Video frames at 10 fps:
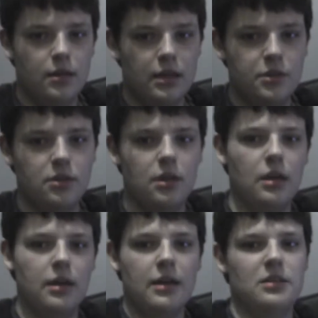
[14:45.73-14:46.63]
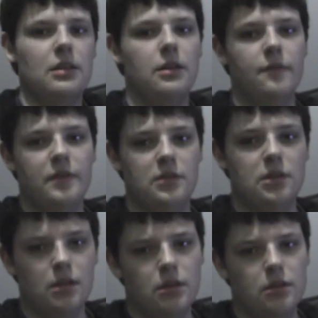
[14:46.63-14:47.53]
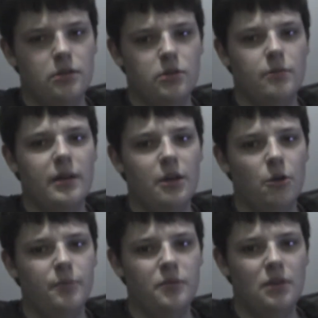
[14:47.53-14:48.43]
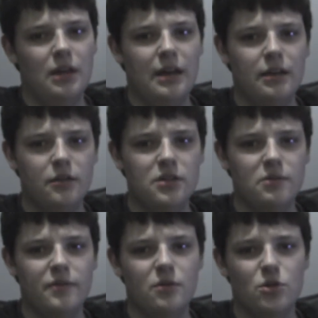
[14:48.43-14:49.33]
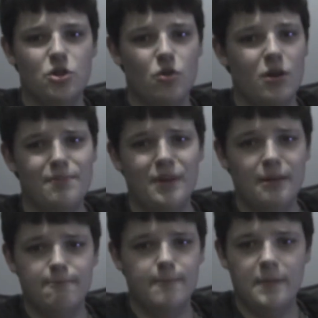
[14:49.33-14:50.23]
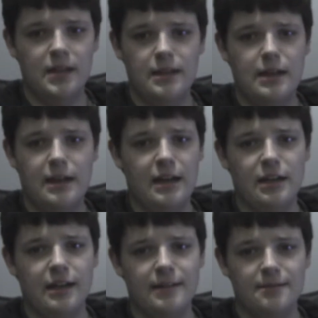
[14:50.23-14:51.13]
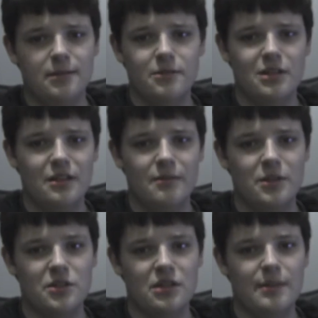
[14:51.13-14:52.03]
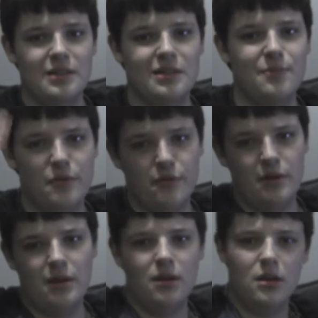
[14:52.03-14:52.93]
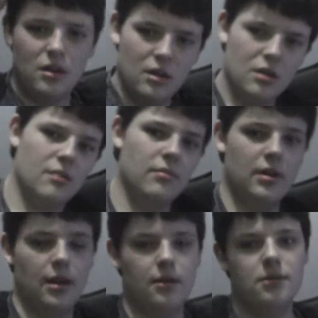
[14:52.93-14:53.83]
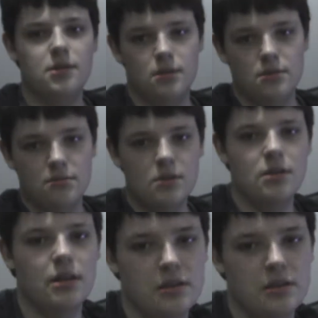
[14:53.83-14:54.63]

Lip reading: catch you guys later, VC and YouTube. I know this review is short, but there's nothing much to say about Zeppelin III. But yeah, so see you